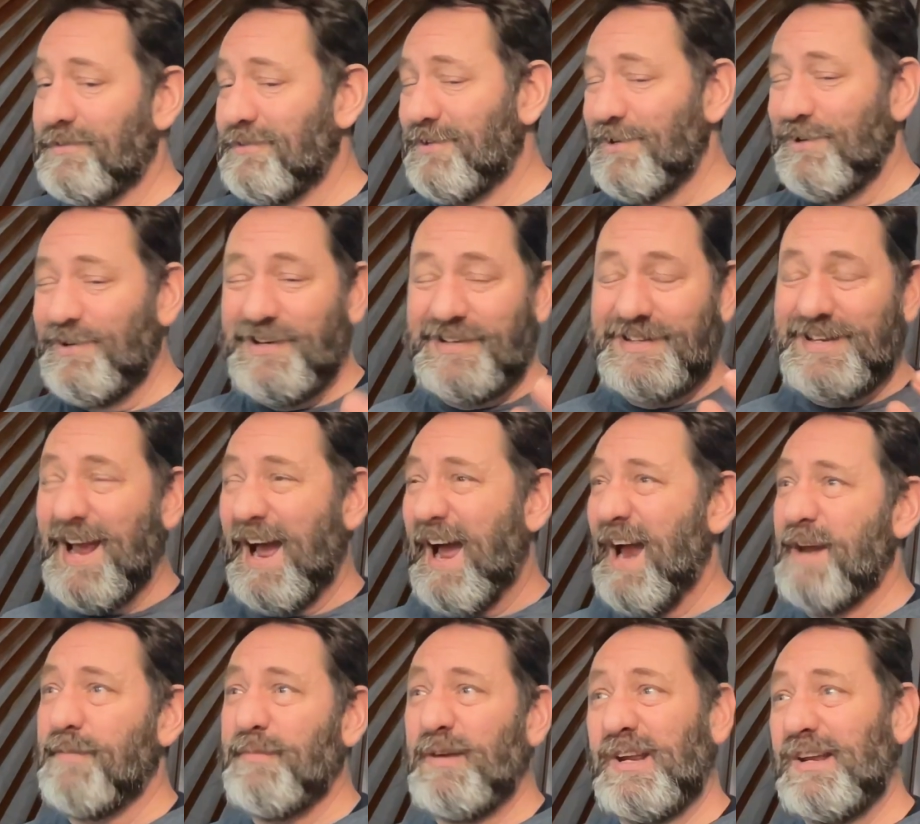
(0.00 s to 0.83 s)
due to
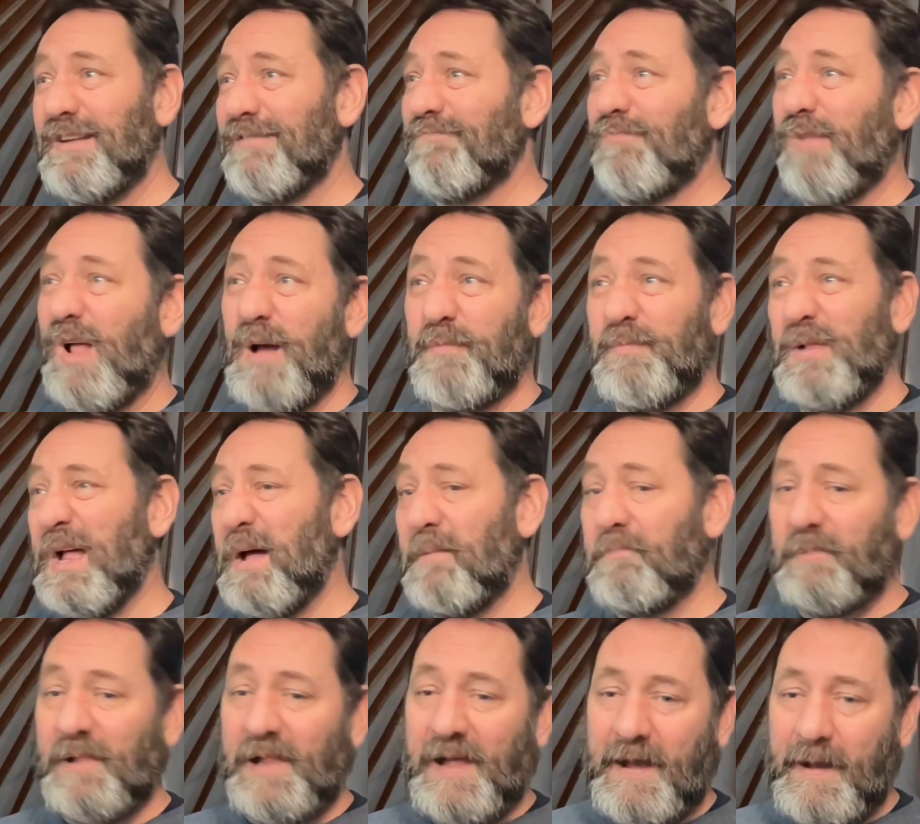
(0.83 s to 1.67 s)
timing, blah, blah,
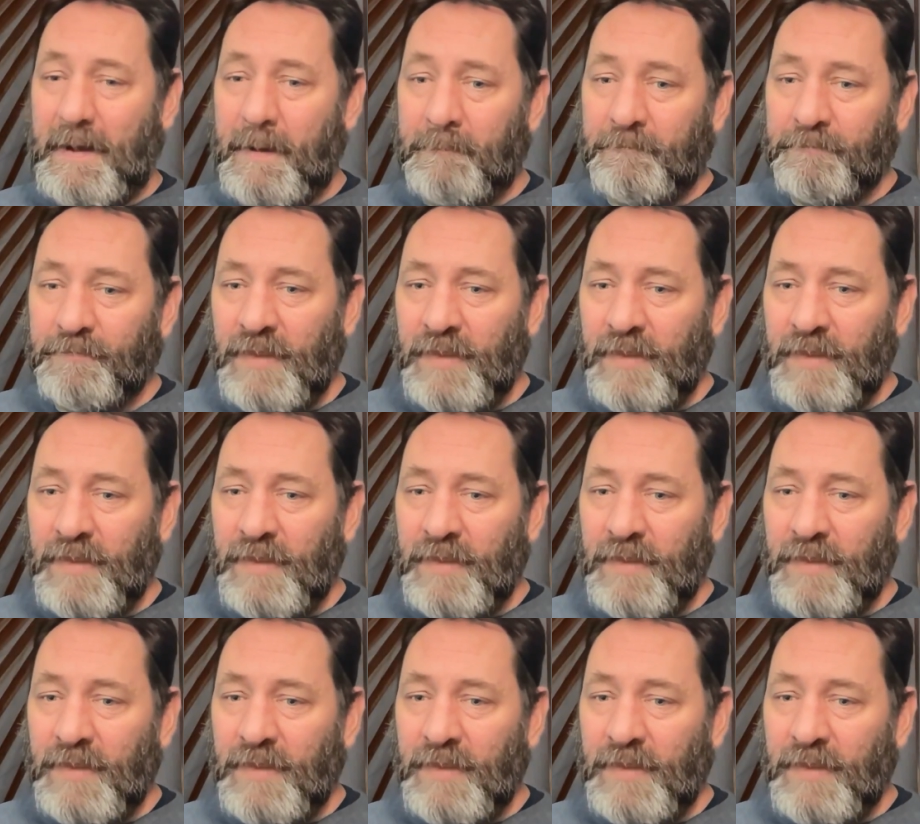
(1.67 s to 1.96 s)
blah.